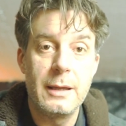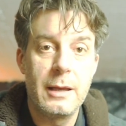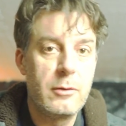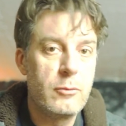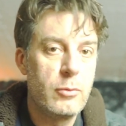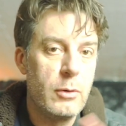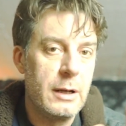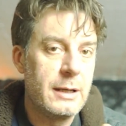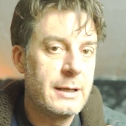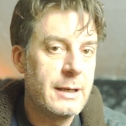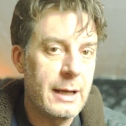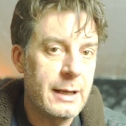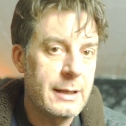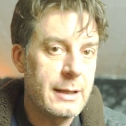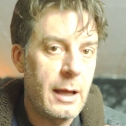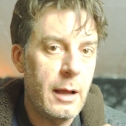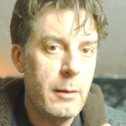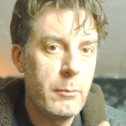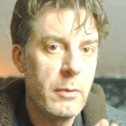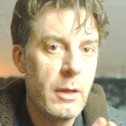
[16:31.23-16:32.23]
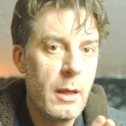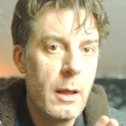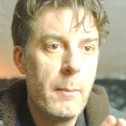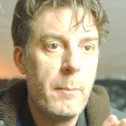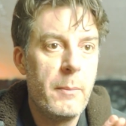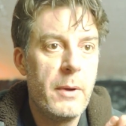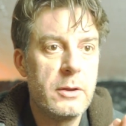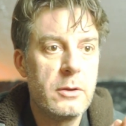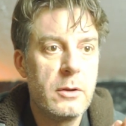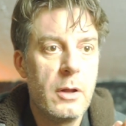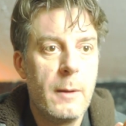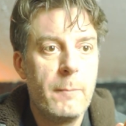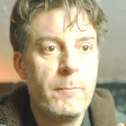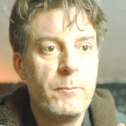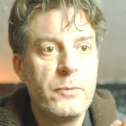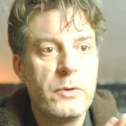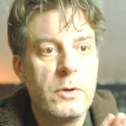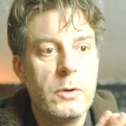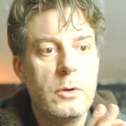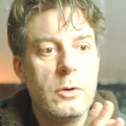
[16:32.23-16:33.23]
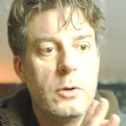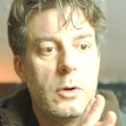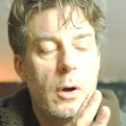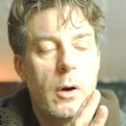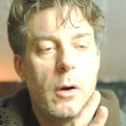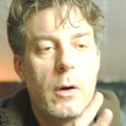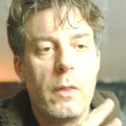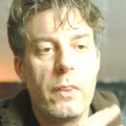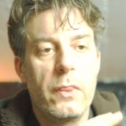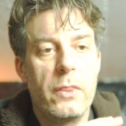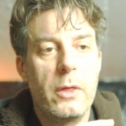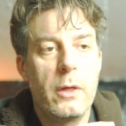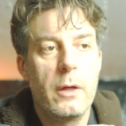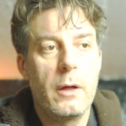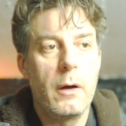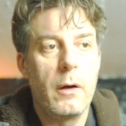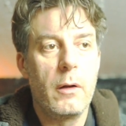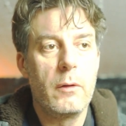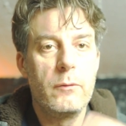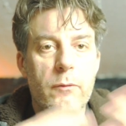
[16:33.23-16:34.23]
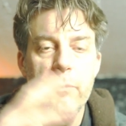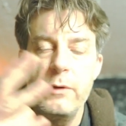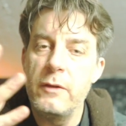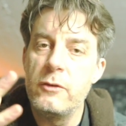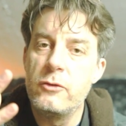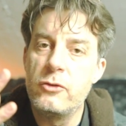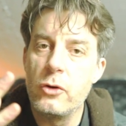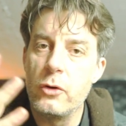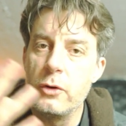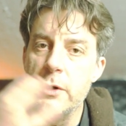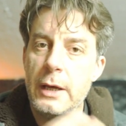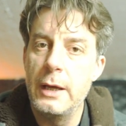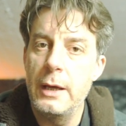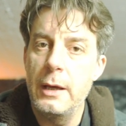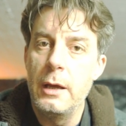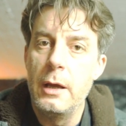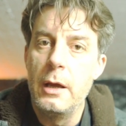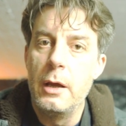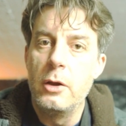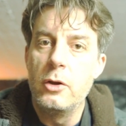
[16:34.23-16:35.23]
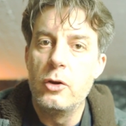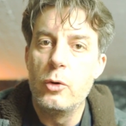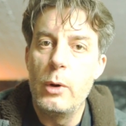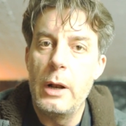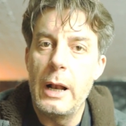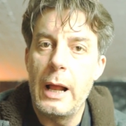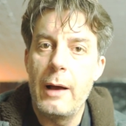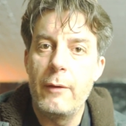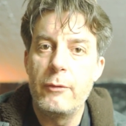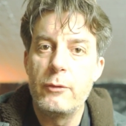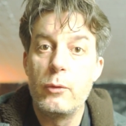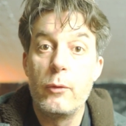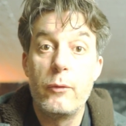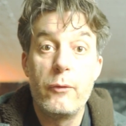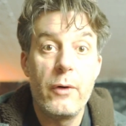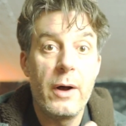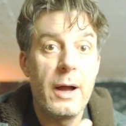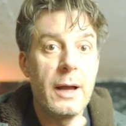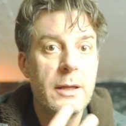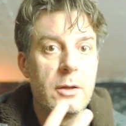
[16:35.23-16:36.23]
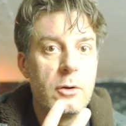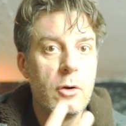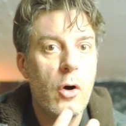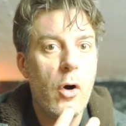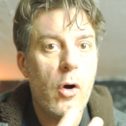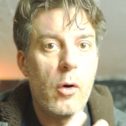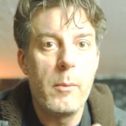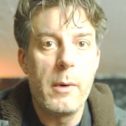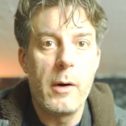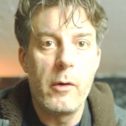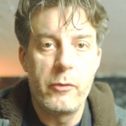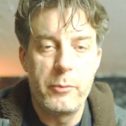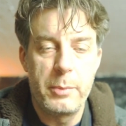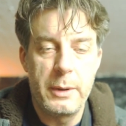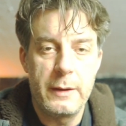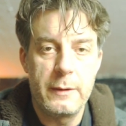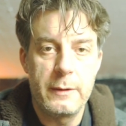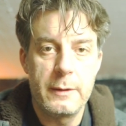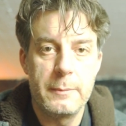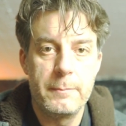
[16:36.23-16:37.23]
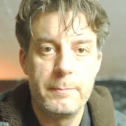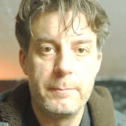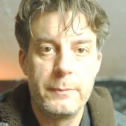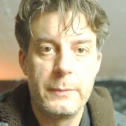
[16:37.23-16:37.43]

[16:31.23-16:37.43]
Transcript: It will take time, but on this journey you will have to find your mouthpiece.